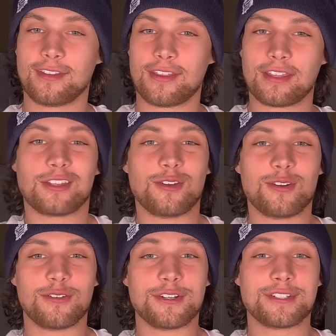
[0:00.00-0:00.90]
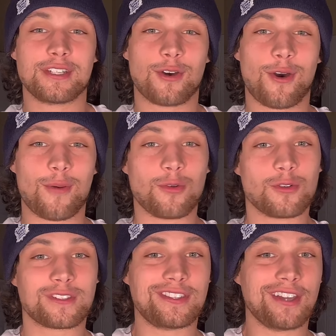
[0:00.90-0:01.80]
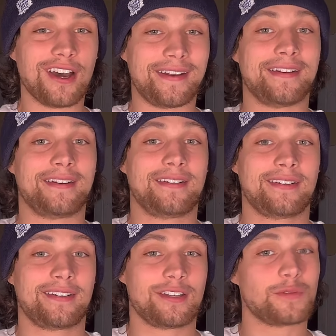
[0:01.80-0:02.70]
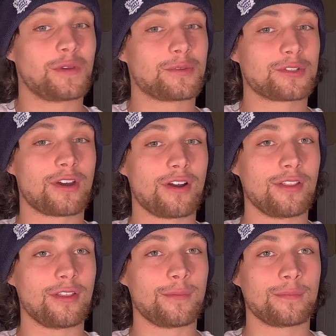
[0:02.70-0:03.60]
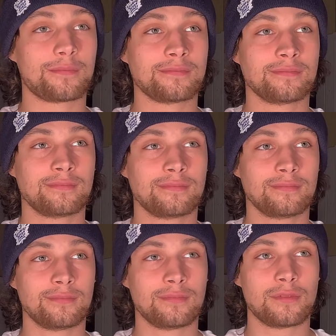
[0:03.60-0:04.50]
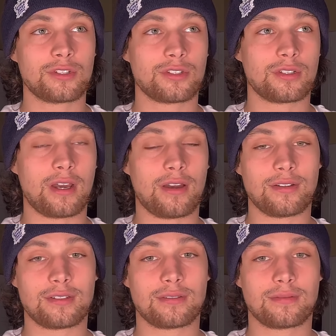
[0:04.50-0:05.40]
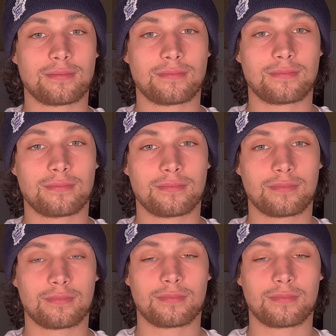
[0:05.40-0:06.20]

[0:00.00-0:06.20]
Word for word: I think the university is almost done because we almost got all of them. You know all the teams, too. Are they all